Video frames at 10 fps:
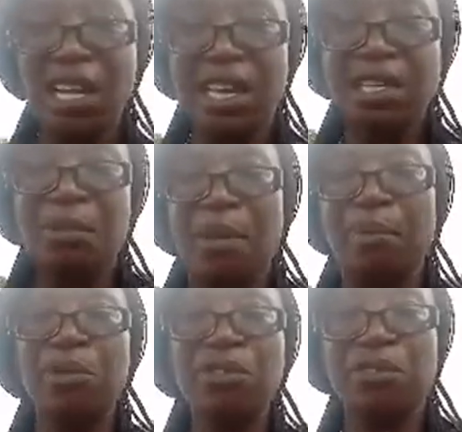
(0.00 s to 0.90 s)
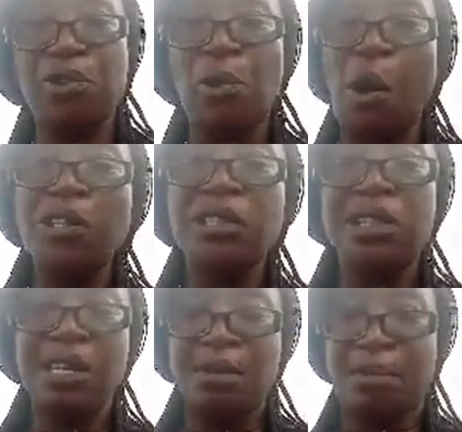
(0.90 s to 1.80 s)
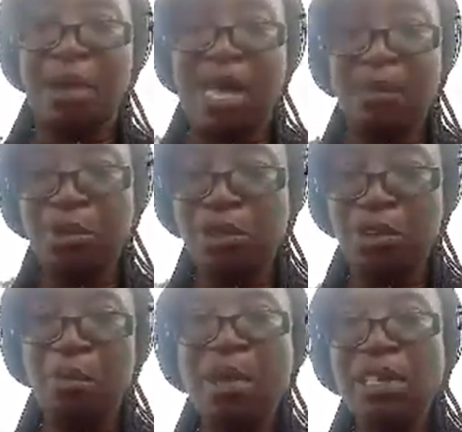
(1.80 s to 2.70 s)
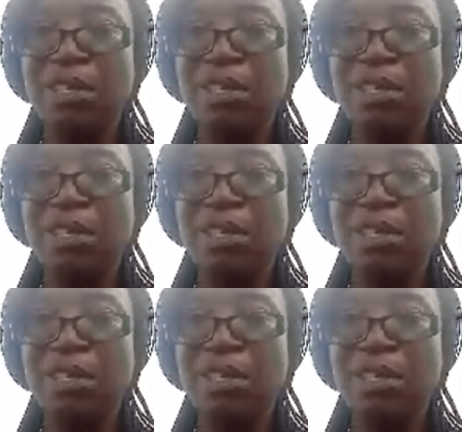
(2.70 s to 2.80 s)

get my books if you want. My books on maize is